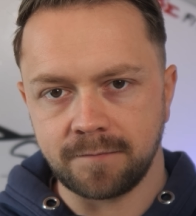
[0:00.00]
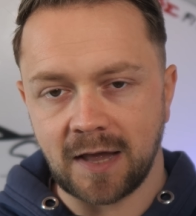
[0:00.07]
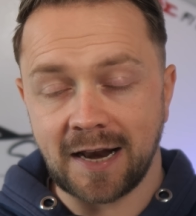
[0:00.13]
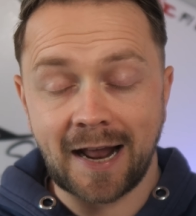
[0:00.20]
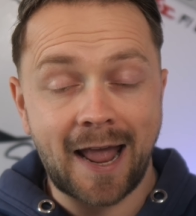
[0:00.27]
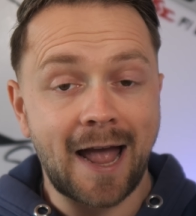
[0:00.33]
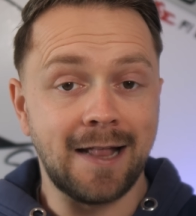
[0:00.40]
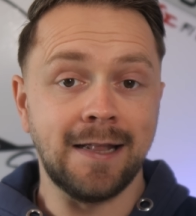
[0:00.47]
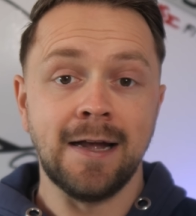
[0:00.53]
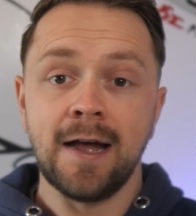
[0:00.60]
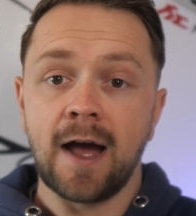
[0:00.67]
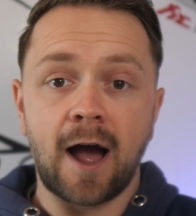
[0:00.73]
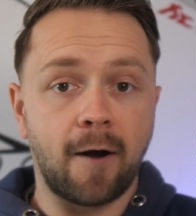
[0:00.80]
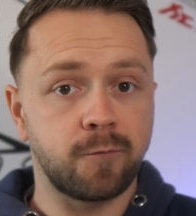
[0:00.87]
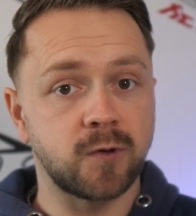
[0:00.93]
And again,
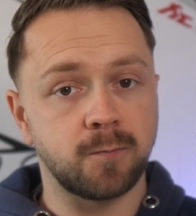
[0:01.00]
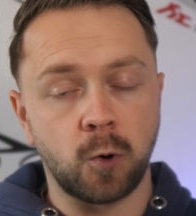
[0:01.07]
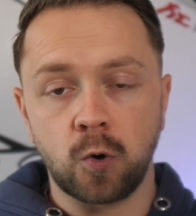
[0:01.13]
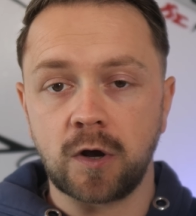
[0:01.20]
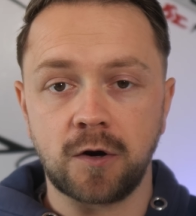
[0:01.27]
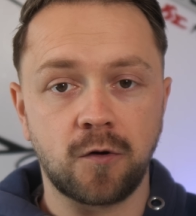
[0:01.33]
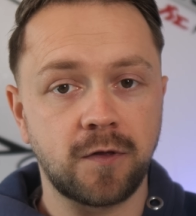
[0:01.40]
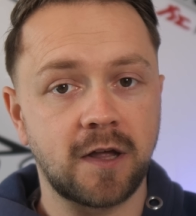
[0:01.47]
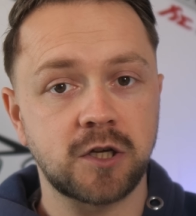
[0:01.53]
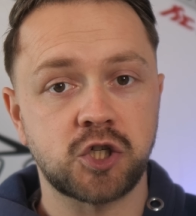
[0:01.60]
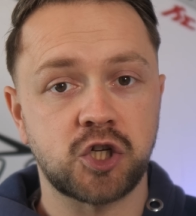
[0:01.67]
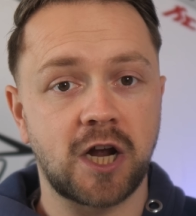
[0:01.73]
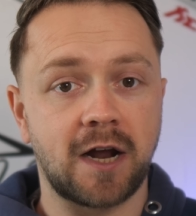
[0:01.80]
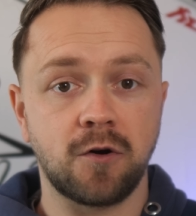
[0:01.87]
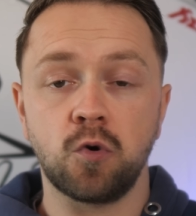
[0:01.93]
I've spoken on this
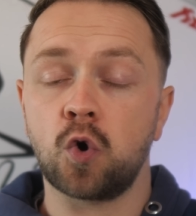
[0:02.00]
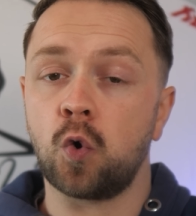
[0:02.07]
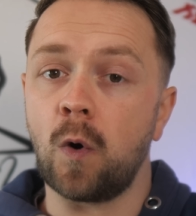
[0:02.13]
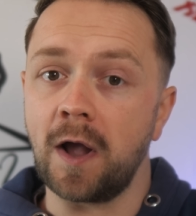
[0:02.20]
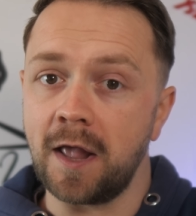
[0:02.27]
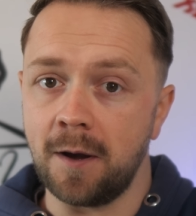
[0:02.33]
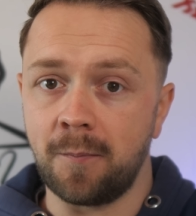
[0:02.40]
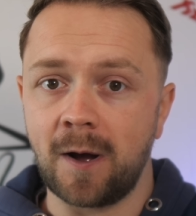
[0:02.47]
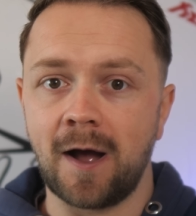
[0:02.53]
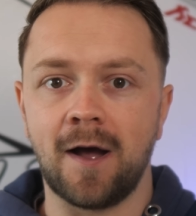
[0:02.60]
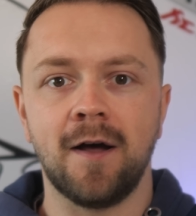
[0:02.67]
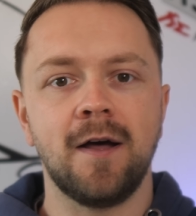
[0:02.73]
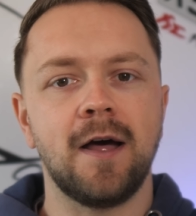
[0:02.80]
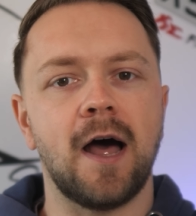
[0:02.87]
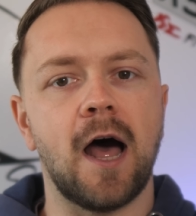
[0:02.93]
channel quite a bit
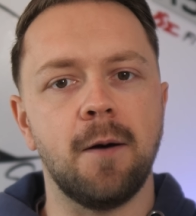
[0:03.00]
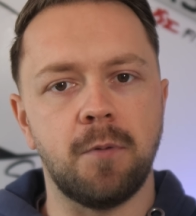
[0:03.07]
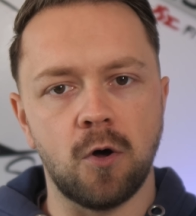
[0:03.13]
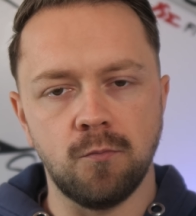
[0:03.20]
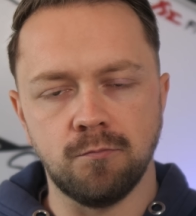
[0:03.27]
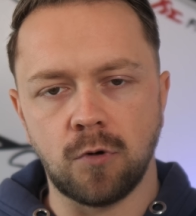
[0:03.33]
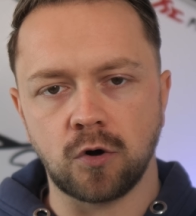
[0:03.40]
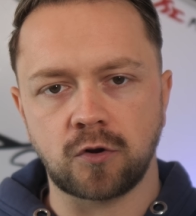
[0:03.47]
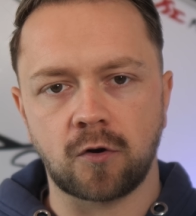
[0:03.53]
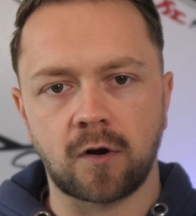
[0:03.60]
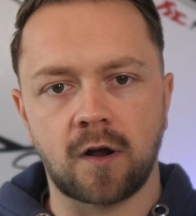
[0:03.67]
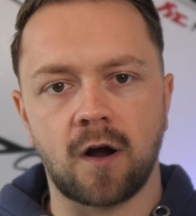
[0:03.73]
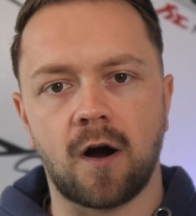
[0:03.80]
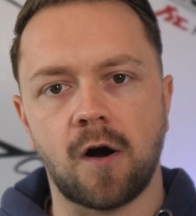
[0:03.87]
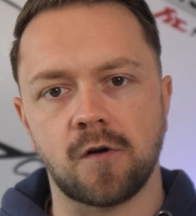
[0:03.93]
about modern
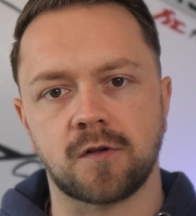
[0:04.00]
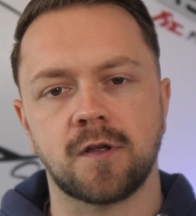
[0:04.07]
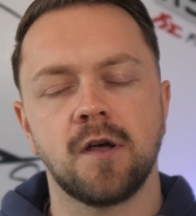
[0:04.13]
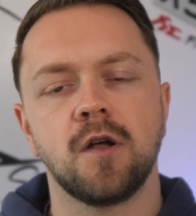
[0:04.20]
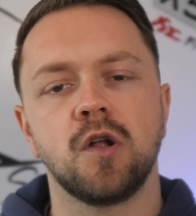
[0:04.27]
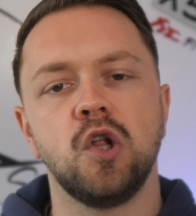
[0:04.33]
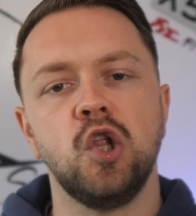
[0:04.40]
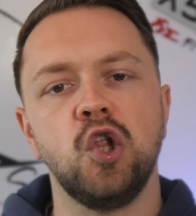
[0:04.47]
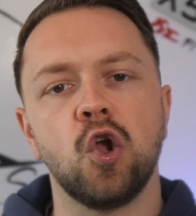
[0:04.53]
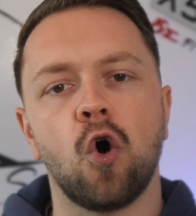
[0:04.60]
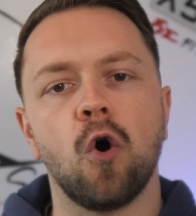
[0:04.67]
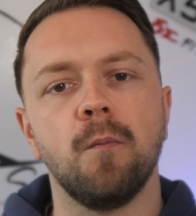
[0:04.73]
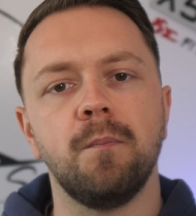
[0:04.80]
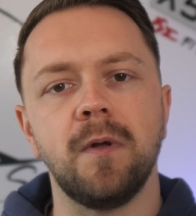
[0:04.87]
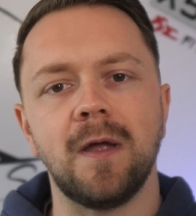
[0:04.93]
cars
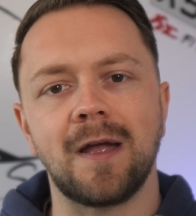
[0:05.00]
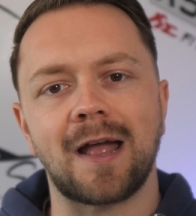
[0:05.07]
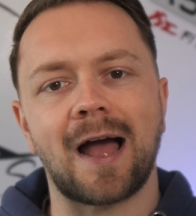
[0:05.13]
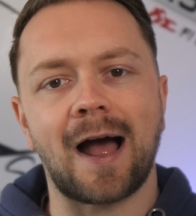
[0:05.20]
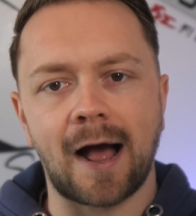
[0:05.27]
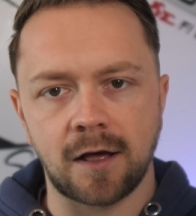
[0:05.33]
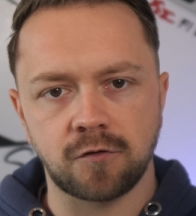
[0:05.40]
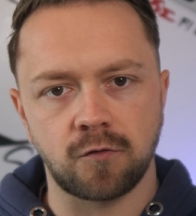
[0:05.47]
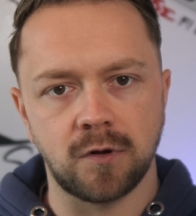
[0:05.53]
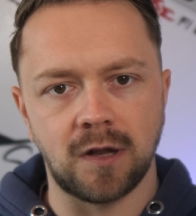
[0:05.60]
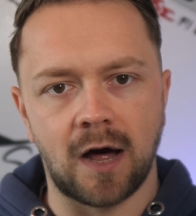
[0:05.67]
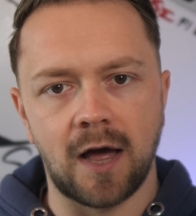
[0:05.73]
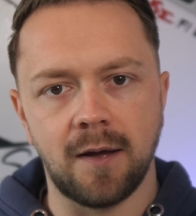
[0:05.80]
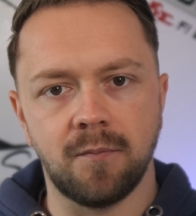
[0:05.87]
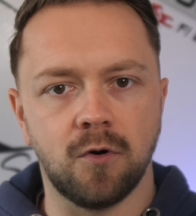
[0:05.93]
not being as
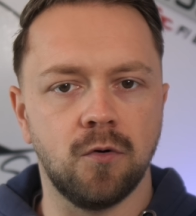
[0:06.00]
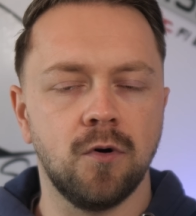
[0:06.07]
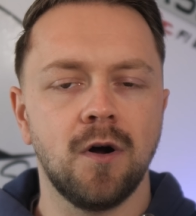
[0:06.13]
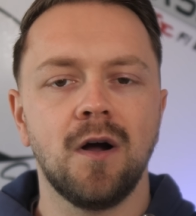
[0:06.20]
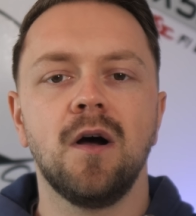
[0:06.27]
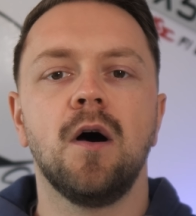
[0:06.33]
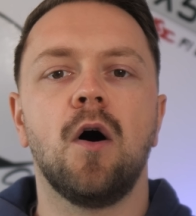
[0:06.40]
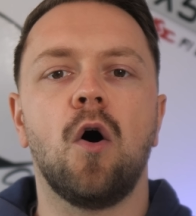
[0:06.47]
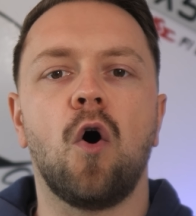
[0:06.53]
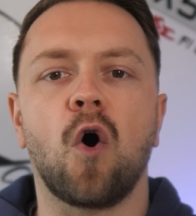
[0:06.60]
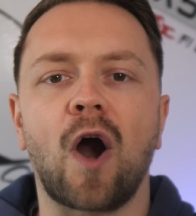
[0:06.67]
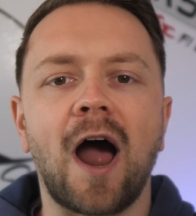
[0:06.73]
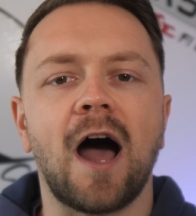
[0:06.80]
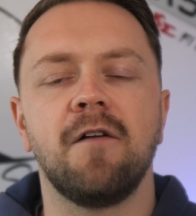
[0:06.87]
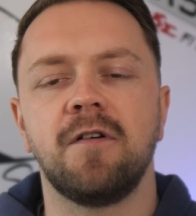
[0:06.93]
reliable
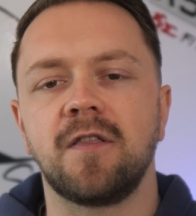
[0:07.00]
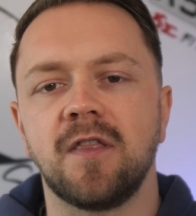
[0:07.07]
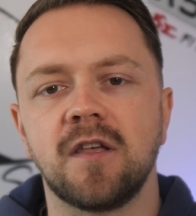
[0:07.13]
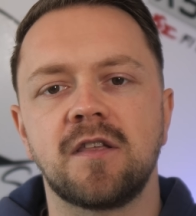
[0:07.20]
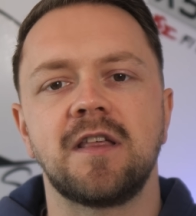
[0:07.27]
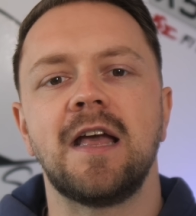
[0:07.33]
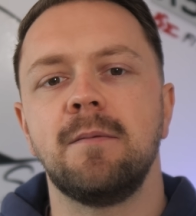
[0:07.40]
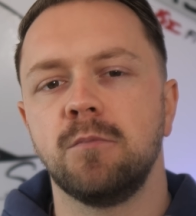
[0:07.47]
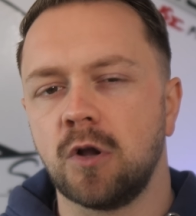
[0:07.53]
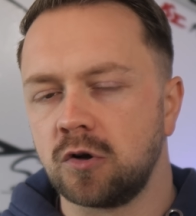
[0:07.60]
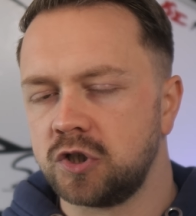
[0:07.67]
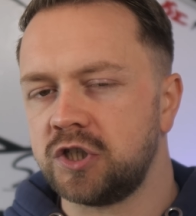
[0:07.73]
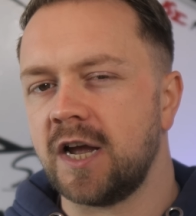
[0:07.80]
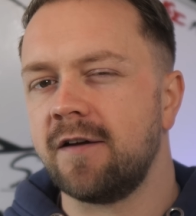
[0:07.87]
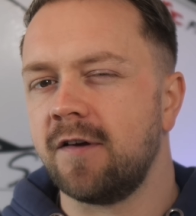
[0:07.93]
or having the same
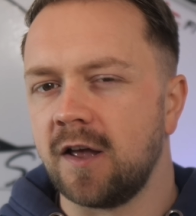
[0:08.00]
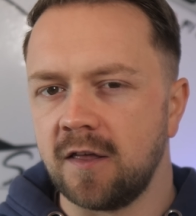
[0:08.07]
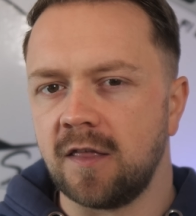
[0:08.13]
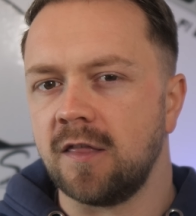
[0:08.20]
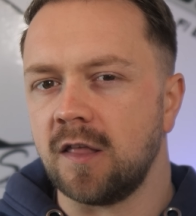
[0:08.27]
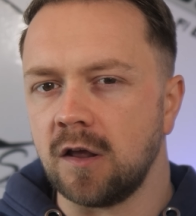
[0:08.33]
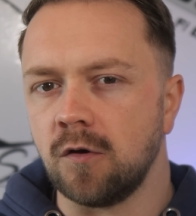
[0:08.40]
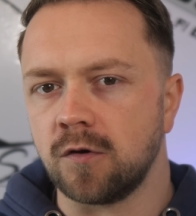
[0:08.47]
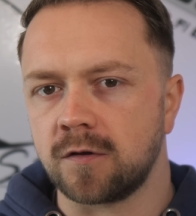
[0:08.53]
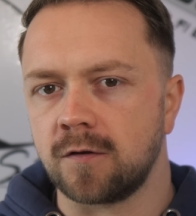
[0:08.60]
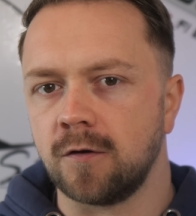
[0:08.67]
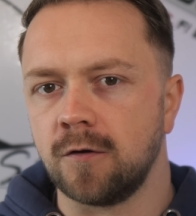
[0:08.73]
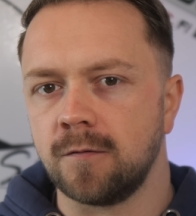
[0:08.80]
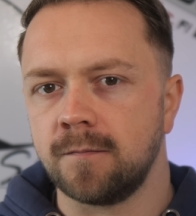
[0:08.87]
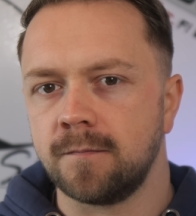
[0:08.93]
longevity that they used
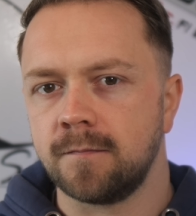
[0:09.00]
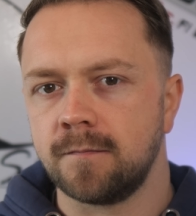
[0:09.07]
to.